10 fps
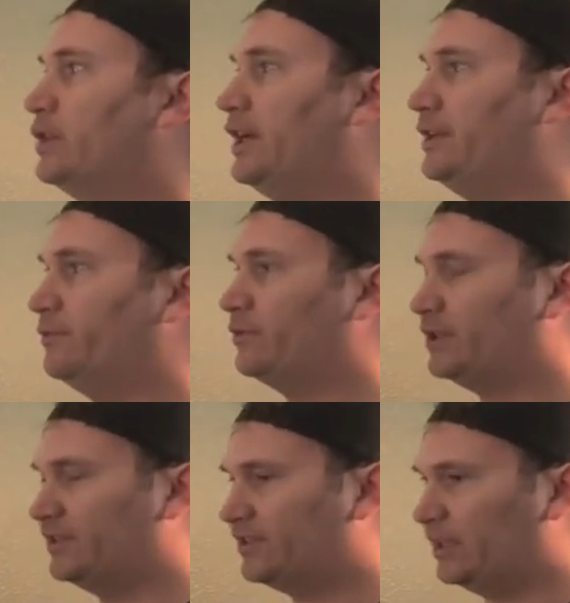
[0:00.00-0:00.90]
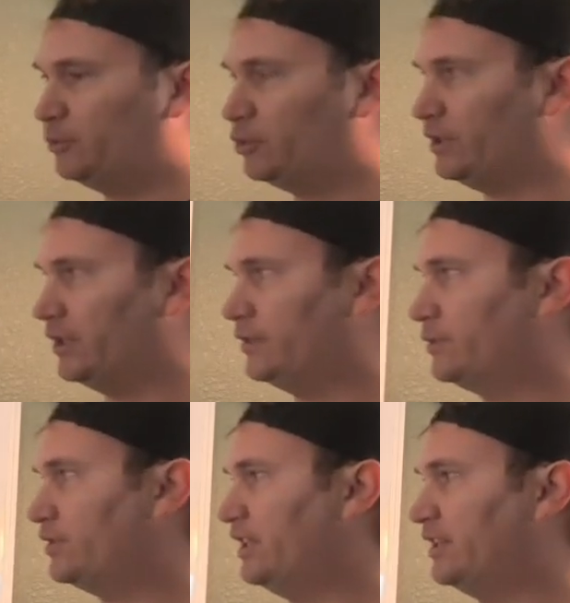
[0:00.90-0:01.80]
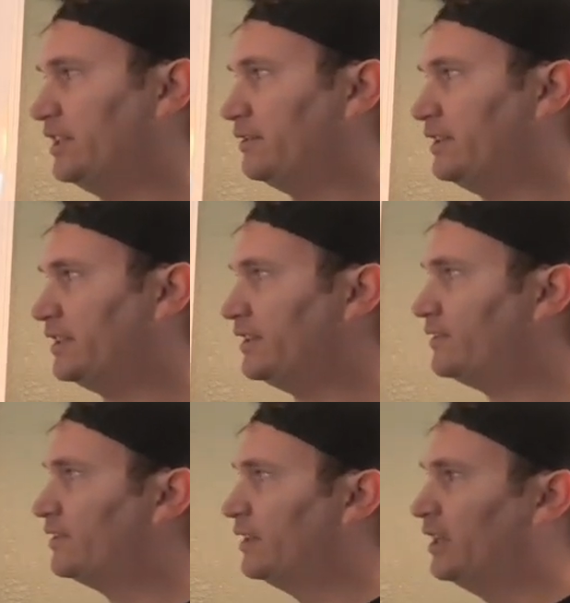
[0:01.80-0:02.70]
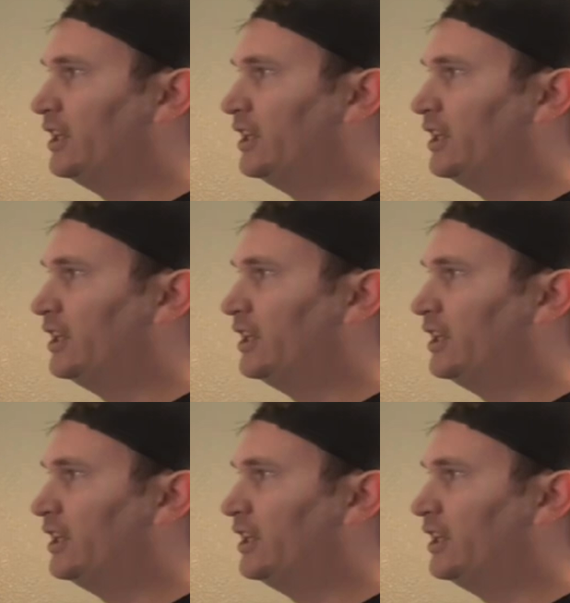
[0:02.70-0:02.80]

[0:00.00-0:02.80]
kind of conceptually understand that this